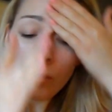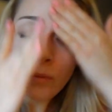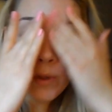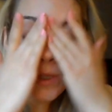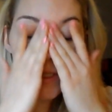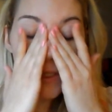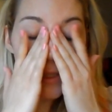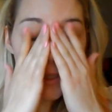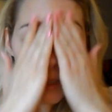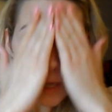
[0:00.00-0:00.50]

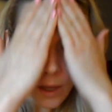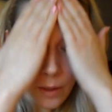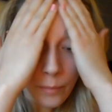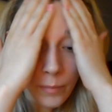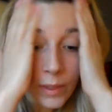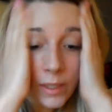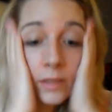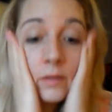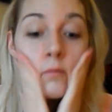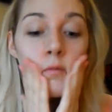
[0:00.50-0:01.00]
which
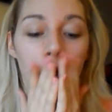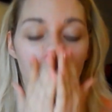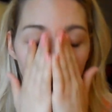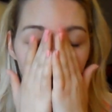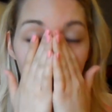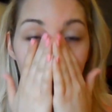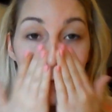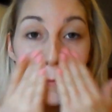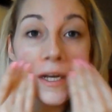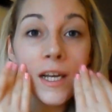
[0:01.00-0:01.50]
is
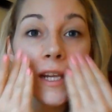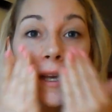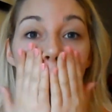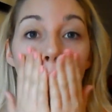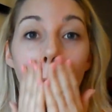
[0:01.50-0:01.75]
really